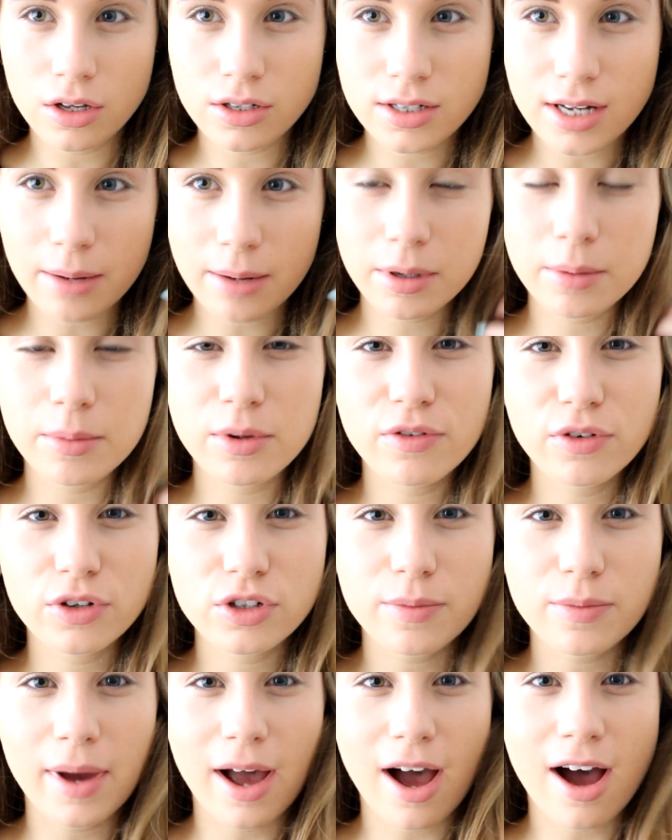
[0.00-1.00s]
So I'm going to move on
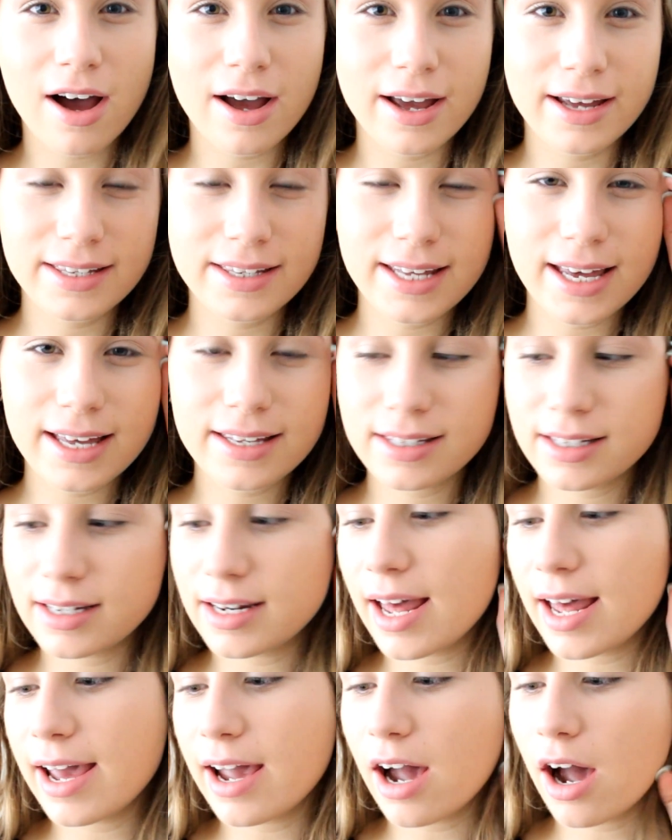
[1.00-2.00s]
to my eyes.
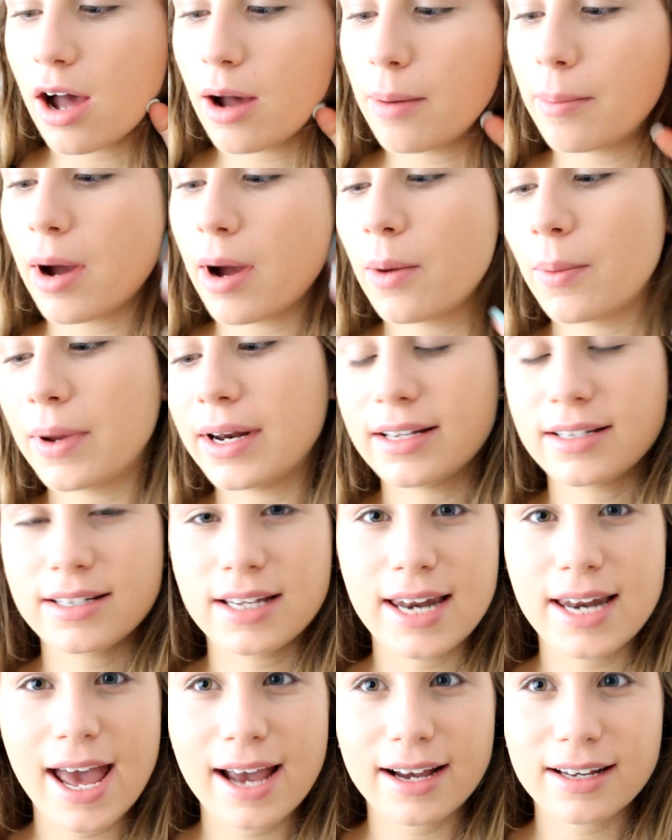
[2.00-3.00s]
Yesterday I went
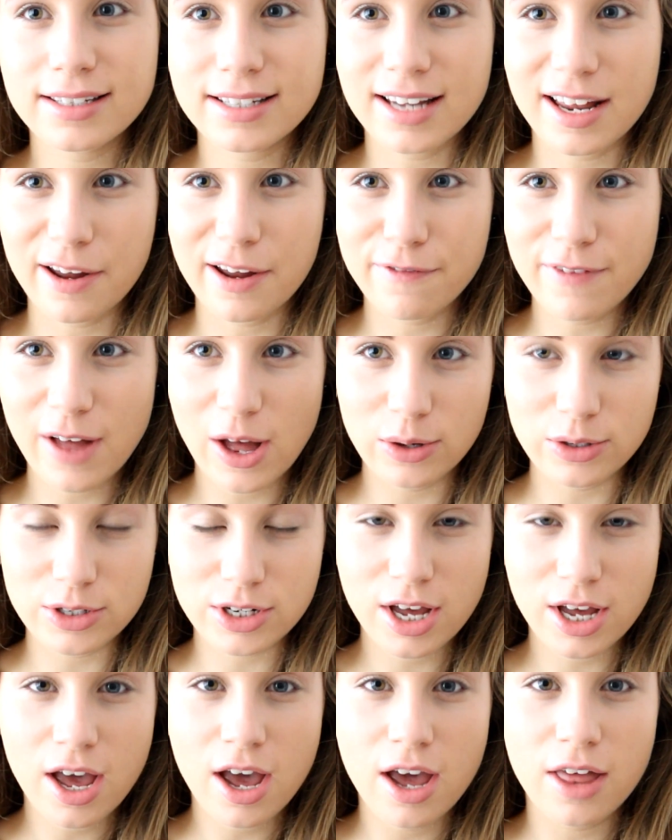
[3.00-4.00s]
into Next and I found